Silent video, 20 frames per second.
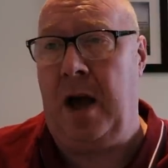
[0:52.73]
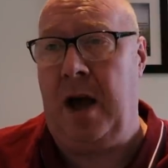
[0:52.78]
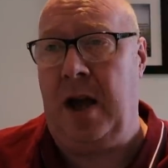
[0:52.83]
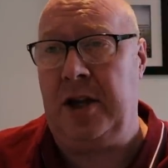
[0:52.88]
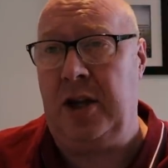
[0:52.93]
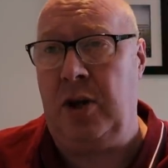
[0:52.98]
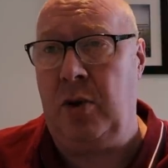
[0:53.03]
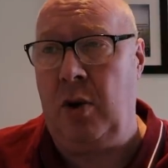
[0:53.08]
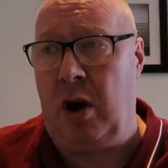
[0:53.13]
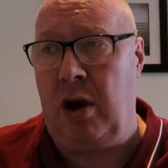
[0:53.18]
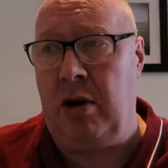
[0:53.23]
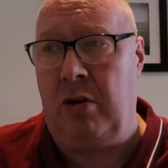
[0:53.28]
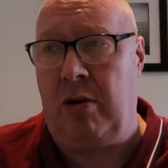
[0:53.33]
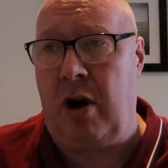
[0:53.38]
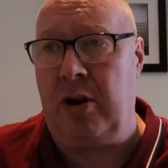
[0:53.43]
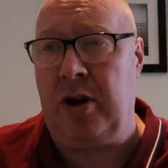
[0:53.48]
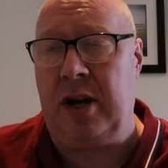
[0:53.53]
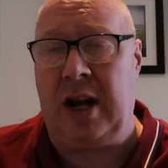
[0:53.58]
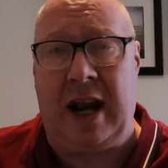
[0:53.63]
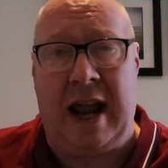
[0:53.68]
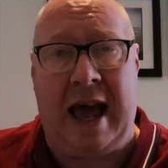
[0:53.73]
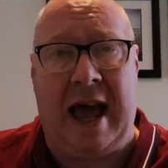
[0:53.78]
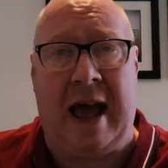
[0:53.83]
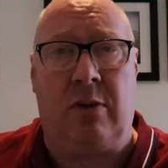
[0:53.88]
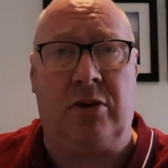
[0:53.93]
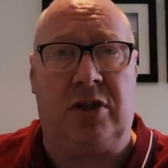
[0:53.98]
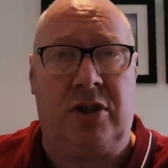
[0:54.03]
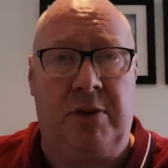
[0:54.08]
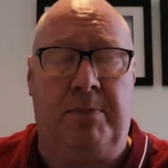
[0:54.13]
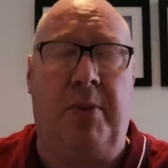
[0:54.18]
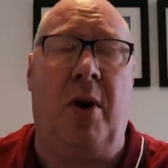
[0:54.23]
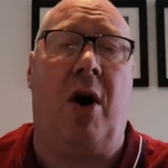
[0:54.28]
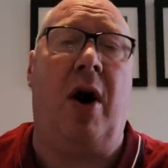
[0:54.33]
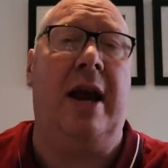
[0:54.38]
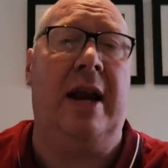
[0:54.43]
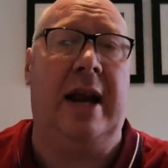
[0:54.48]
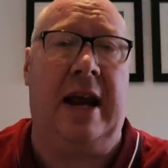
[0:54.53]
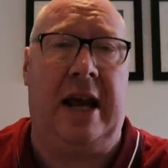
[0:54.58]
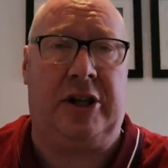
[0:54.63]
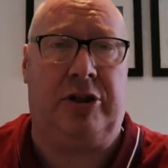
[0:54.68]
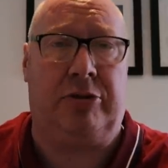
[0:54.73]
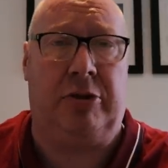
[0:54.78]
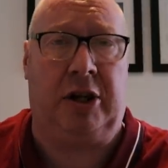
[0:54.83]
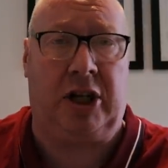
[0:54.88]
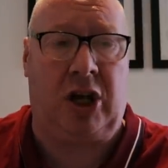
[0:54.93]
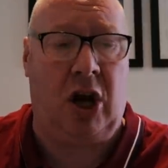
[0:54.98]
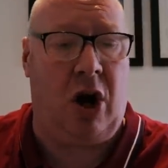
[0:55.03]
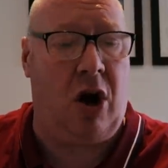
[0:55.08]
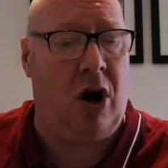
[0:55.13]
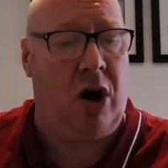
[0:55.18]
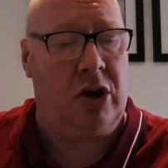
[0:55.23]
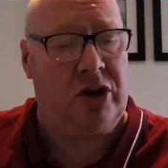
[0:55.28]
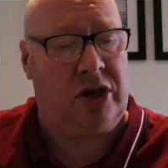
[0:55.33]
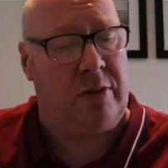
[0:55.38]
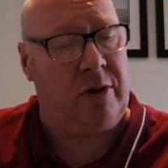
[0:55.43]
you are only allowed to buy electric cars,